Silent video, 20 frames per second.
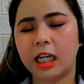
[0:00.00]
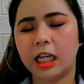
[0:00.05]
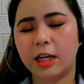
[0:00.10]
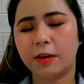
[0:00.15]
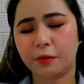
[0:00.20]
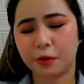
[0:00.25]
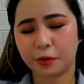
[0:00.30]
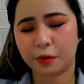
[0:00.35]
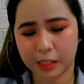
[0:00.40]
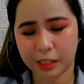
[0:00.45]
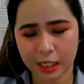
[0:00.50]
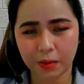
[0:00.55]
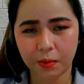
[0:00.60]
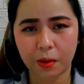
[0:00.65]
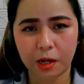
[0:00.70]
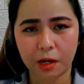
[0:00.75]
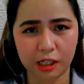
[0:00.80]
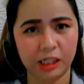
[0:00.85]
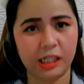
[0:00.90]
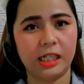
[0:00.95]
If you did
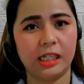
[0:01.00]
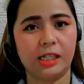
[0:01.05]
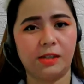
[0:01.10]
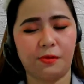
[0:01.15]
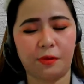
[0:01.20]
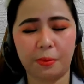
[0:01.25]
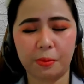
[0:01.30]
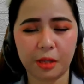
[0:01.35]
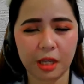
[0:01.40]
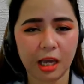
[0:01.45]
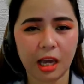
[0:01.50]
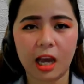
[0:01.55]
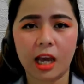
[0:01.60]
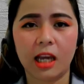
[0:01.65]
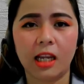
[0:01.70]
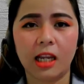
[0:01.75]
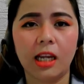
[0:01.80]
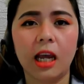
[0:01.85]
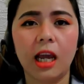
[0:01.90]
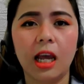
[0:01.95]
watch this from the
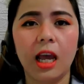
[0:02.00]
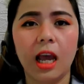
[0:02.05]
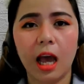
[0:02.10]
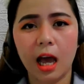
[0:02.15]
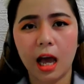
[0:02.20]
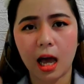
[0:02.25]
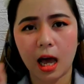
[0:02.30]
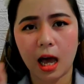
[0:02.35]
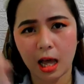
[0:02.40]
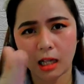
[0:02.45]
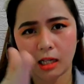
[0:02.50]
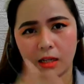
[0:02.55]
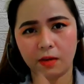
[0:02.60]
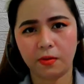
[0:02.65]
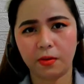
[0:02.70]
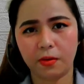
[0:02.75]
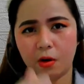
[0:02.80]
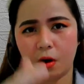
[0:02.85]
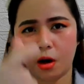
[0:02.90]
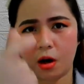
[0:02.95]
end, I'll
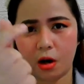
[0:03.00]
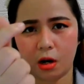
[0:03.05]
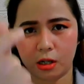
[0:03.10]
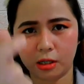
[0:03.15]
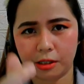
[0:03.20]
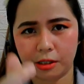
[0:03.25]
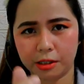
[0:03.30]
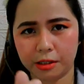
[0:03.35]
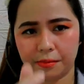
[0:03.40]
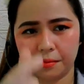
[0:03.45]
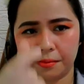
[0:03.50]
give you a heart.